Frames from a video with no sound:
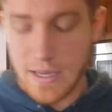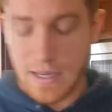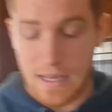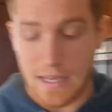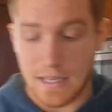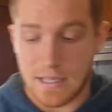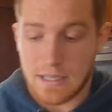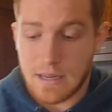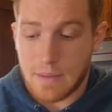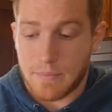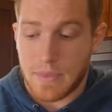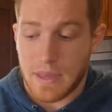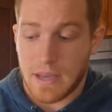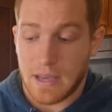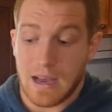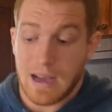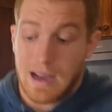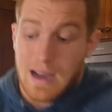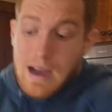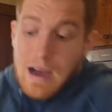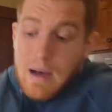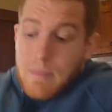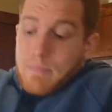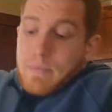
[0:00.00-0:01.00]
get something
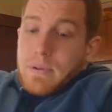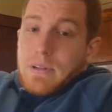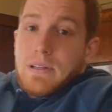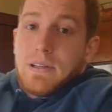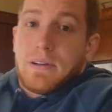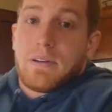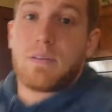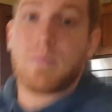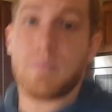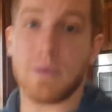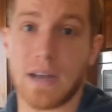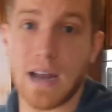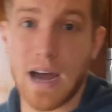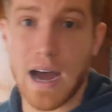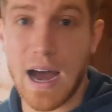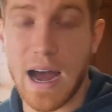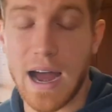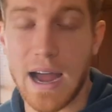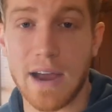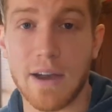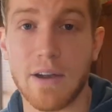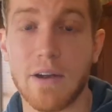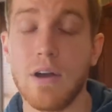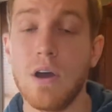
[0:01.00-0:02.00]
up a little bit
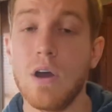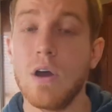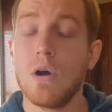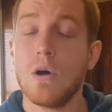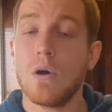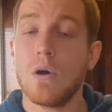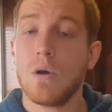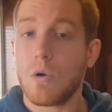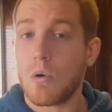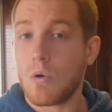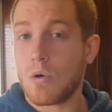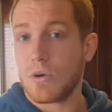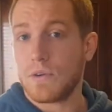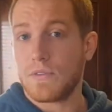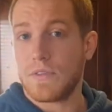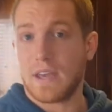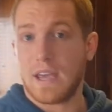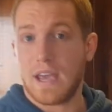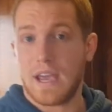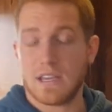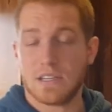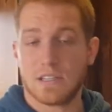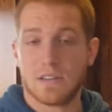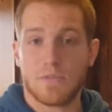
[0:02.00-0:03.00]
higher, or in the
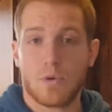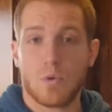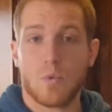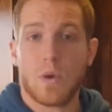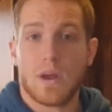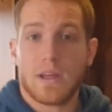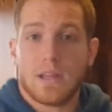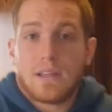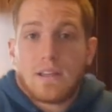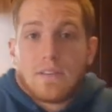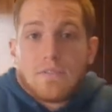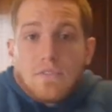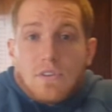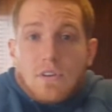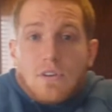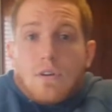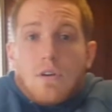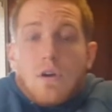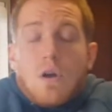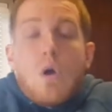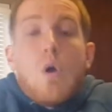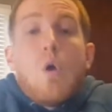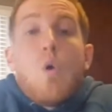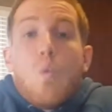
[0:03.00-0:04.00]
case of a
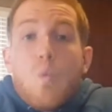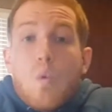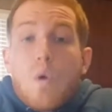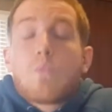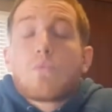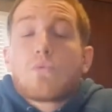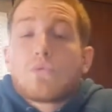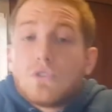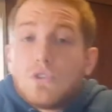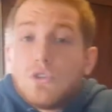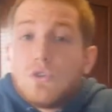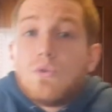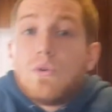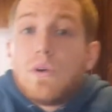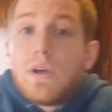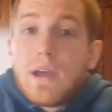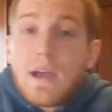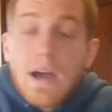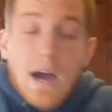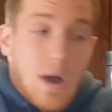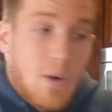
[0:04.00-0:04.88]
weightlifter, when we're doing